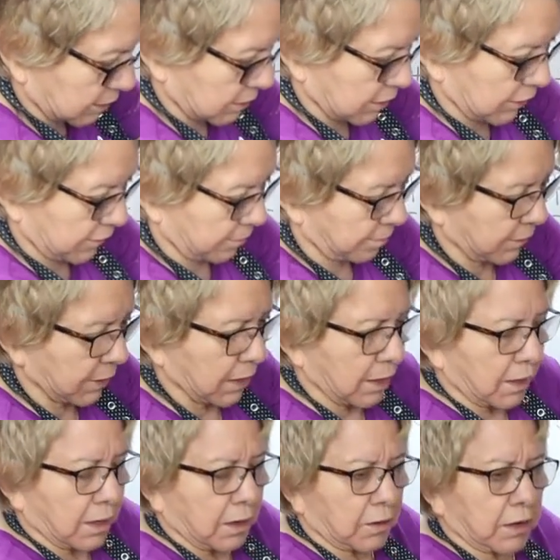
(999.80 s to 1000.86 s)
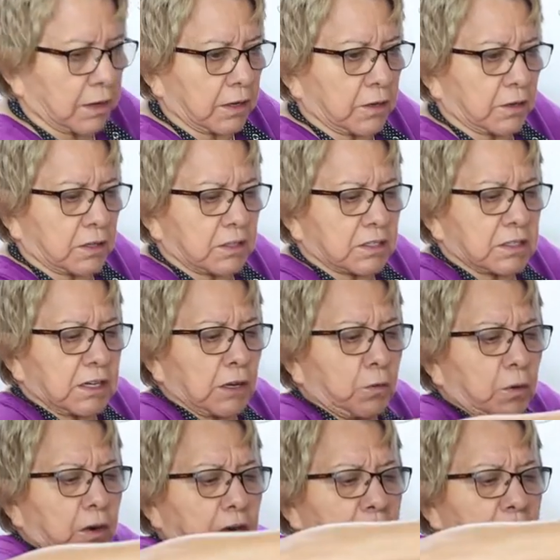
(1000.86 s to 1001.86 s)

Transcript: this thing. Okay, you can see where